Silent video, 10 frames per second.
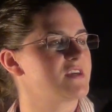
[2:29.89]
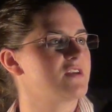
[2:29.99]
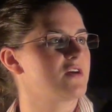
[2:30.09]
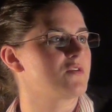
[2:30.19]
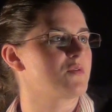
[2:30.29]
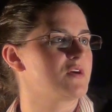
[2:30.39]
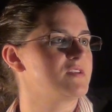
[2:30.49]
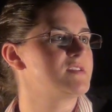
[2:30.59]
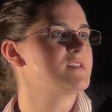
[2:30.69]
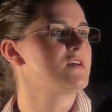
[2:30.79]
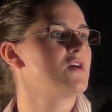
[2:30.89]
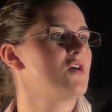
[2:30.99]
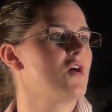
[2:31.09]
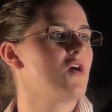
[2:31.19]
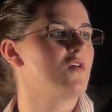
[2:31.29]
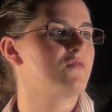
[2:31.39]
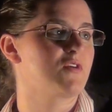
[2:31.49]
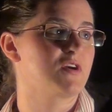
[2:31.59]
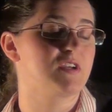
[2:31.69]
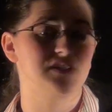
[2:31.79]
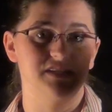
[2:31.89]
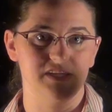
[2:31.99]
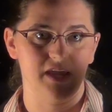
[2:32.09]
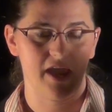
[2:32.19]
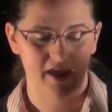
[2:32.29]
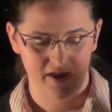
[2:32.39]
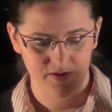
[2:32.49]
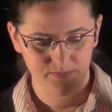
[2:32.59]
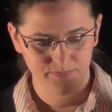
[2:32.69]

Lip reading: in other words, over dA.